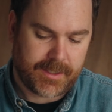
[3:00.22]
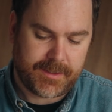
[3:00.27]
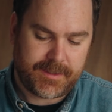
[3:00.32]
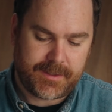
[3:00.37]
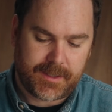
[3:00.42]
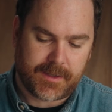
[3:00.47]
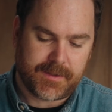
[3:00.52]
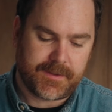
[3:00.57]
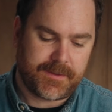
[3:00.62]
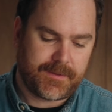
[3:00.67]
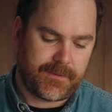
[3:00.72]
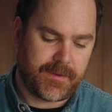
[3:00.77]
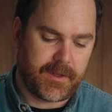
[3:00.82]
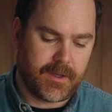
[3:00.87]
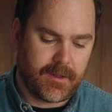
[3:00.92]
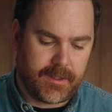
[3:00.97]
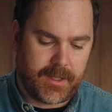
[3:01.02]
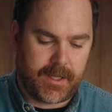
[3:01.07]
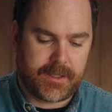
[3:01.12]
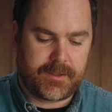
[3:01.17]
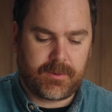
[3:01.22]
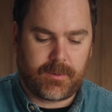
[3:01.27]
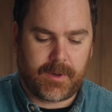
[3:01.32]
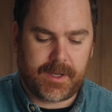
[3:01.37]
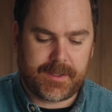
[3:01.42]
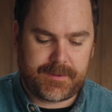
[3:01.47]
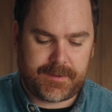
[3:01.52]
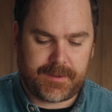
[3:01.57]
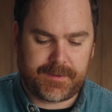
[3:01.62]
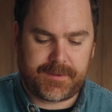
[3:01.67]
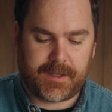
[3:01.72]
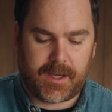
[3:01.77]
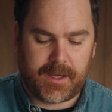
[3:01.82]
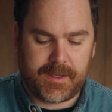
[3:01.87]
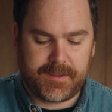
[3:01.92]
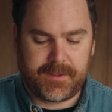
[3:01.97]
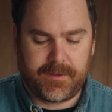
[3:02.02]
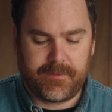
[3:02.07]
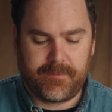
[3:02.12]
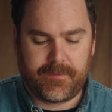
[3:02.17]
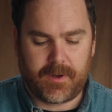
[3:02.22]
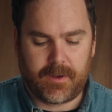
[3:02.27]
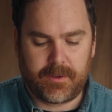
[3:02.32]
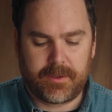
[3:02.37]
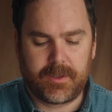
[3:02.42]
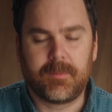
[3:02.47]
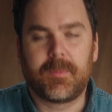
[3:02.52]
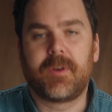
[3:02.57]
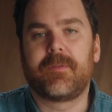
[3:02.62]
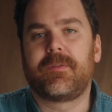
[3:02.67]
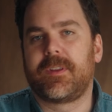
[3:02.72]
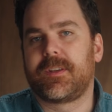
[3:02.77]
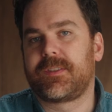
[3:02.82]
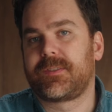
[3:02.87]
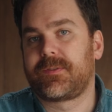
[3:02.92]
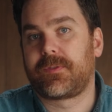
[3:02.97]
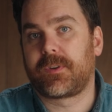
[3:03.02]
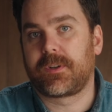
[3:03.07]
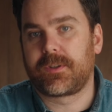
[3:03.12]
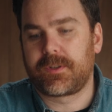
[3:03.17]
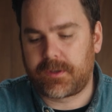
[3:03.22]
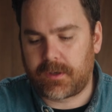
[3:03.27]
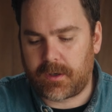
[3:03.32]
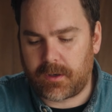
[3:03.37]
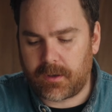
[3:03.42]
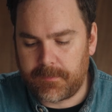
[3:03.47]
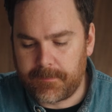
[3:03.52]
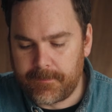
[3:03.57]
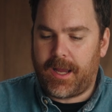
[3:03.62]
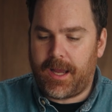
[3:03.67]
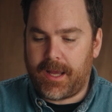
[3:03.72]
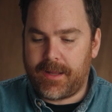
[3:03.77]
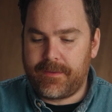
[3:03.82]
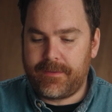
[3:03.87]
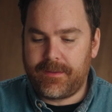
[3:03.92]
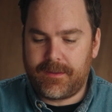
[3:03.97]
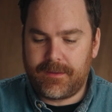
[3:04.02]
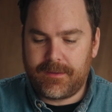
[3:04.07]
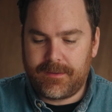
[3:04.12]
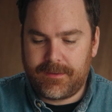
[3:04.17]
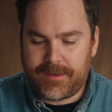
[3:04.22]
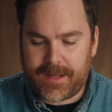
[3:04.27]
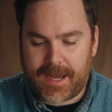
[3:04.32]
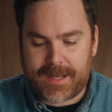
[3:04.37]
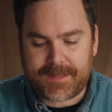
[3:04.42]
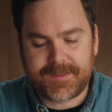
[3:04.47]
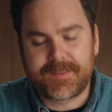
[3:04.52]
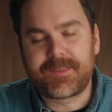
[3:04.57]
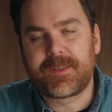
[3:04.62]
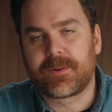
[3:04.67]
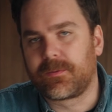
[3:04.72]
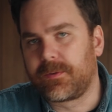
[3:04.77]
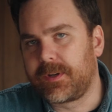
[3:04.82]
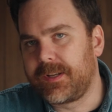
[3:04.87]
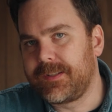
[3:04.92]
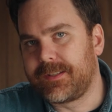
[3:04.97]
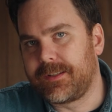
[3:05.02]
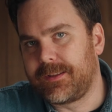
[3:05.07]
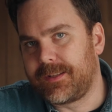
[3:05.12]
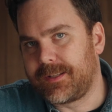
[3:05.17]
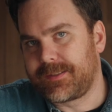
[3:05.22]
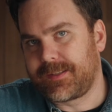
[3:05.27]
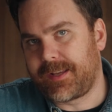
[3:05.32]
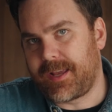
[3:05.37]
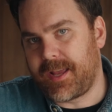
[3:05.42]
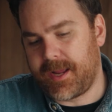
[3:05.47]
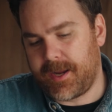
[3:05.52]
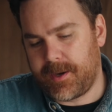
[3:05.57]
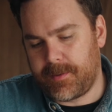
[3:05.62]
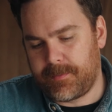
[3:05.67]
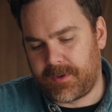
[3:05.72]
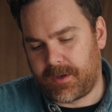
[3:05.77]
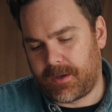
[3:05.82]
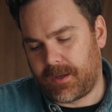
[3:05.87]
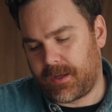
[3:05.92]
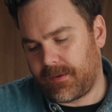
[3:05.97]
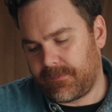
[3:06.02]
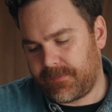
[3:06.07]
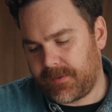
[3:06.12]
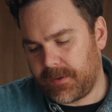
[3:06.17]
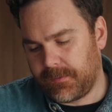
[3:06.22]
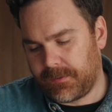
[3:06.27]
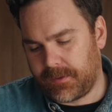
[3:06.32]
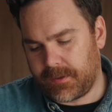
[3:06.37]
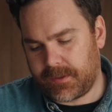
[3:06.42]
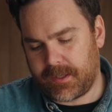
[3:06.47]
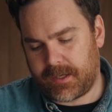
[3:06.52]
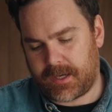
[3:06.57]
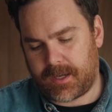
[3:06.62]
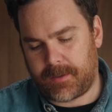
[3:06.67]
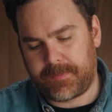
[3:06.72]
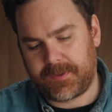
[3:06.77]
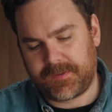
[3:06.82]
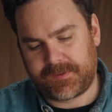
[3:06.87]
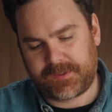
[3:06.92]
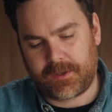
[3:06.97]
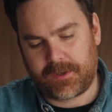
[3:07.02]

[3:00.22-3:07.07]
It does feel like twice the size and volume of this for sure. And that's the reason this camera, if you look it up, is